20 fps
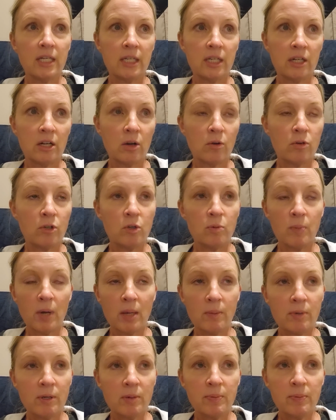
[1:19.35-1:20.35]
You know, you
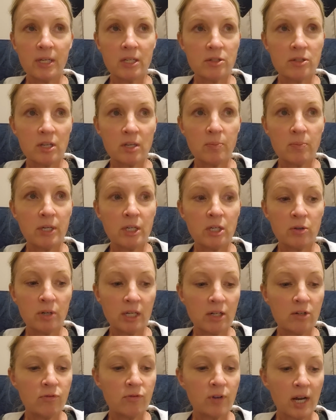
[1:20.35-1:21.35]
may be busy, but you
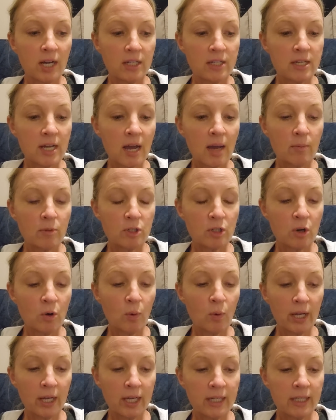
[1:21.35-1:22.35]
need to find time to
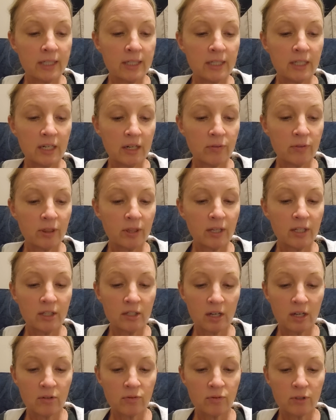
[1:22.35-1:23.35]
go ahead and get everything
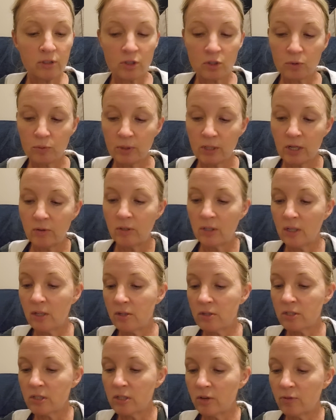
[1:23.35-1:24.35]
done for this reunion
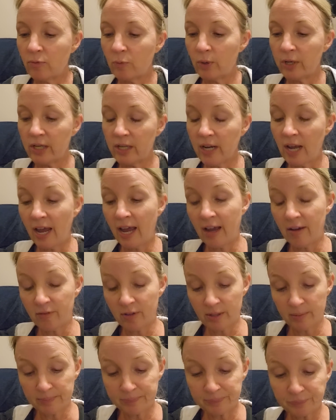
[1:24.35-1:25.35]
and see if we can
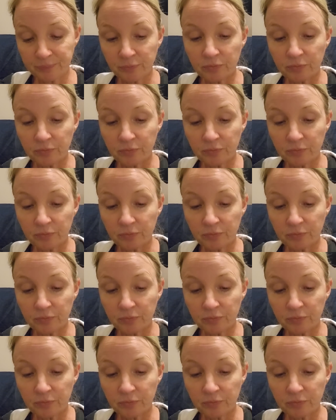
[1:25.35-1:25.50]
have it.